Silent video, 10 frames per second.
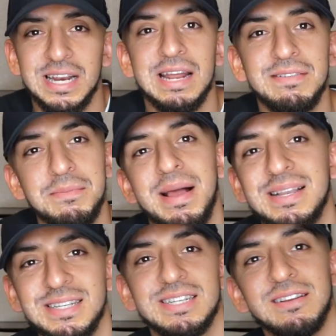never
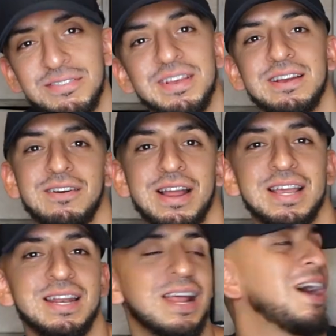matches the fit, or I
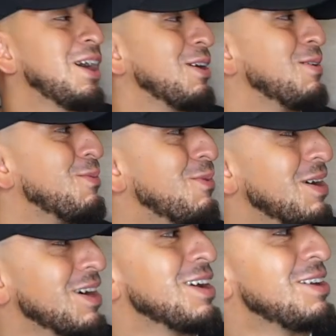cannot
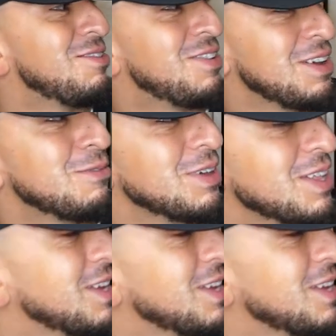wear a fit with